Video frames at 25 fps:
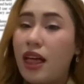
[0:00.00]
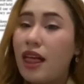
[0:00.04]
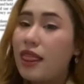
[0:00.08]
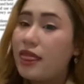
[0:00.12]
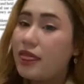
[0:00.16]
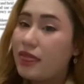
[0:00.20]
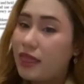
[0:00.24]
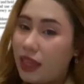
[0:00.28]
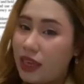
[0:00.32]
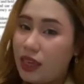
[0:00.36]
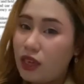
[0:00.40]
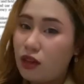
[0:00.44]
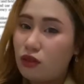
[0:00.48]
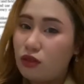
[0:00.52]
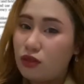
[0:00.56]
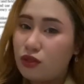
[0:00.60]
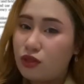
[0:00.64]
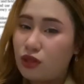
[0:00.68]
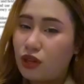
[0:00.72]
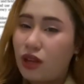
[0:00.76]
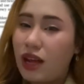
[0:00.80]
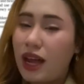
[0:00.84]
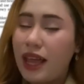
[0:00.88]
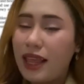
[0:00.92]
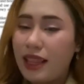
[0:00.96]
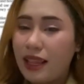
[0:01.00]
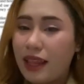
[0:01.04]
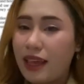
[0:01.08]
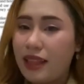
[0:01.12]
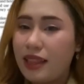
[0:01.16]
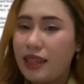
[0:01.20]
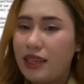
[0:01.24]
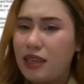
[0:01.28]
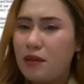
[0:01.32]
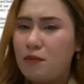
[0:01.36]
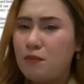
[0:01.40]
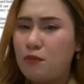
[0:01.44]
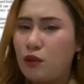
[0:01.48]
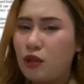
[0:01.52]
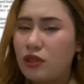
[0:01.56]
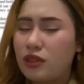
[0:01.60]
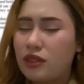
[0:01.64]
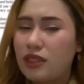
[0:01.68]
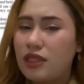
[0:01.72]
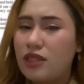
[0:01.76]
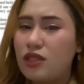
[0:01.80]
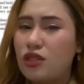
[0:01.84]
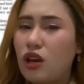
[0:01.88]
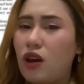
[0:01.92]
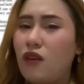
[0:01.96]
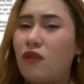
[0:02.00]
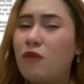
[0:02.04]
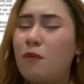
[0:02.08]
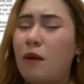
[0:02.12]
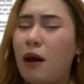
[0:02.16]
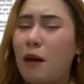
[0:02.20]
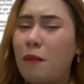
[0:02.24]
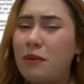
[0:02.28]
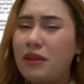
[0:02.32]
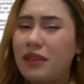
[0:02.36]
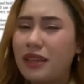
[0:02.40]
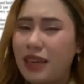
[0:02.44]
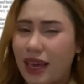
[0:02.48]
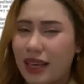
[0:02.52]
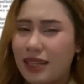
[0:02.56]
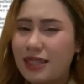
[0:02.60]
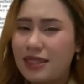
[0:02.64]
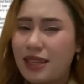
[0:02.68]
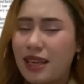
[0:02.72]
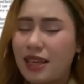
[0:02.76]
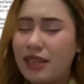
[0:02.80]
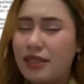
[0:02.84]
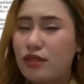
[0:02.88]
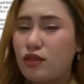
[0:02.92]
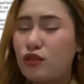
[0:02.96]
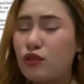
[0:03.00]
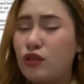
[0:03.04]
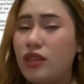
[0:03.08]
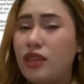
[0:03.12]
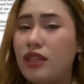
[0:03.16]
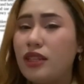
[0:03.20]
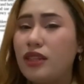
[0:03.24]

They also highlight the importance of public access to